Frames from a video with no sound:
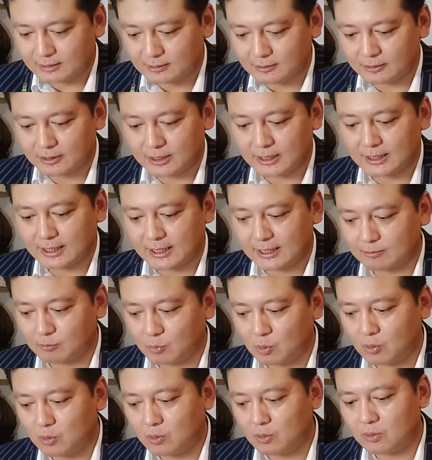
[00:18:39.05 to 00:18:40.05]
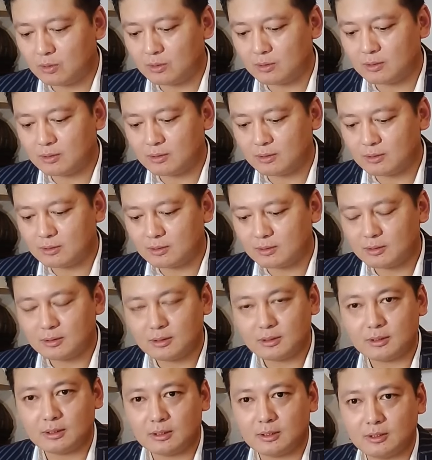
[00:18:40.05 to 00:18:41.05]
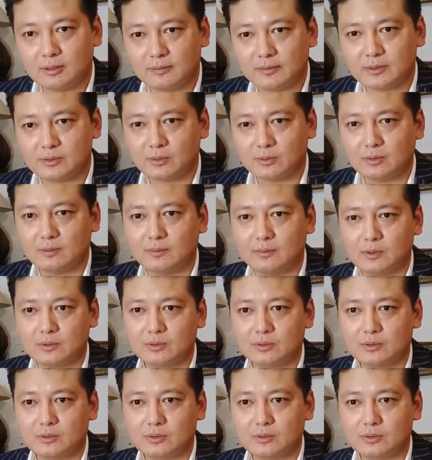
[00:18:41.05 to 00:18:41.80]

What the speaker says: Okay, and more of the total vote.